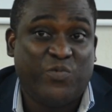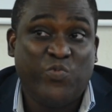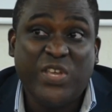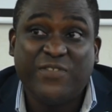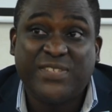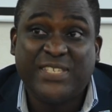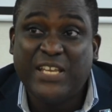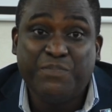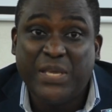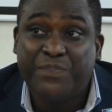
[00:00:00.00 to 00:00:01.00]
We have
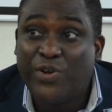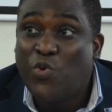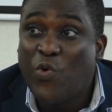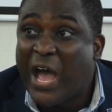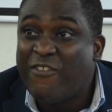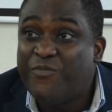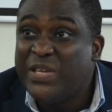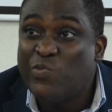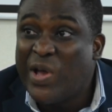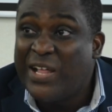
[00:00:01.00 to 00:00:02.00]
seen people who have
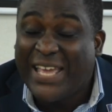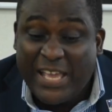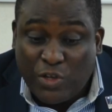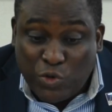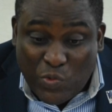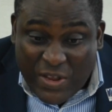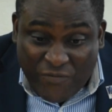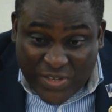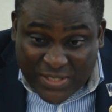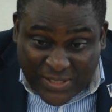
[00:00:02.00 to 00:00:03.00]
been well, including
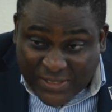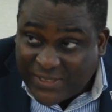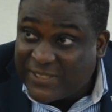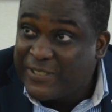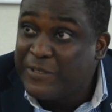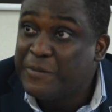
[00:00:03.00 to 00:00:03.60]
visitors,